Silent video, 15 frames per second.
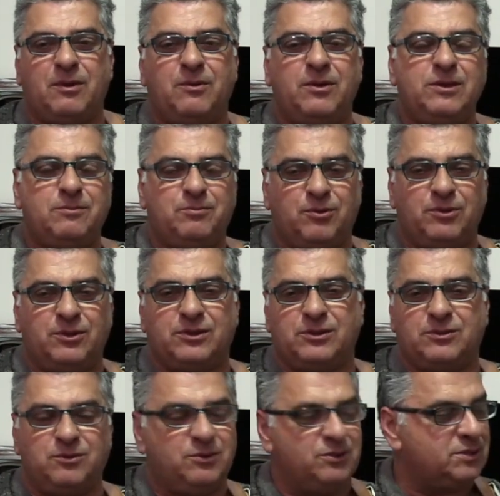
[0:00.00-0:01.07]
And when you put it
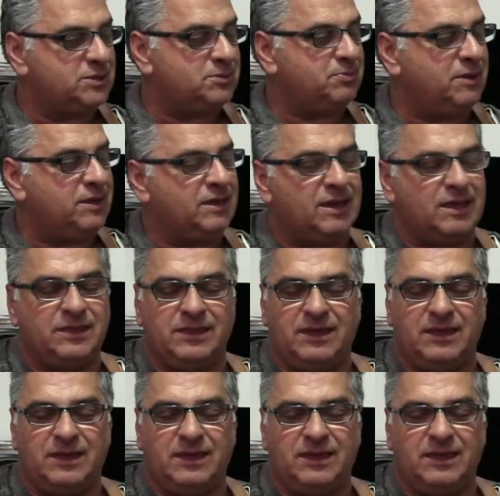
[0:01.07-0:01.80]
through the speaker,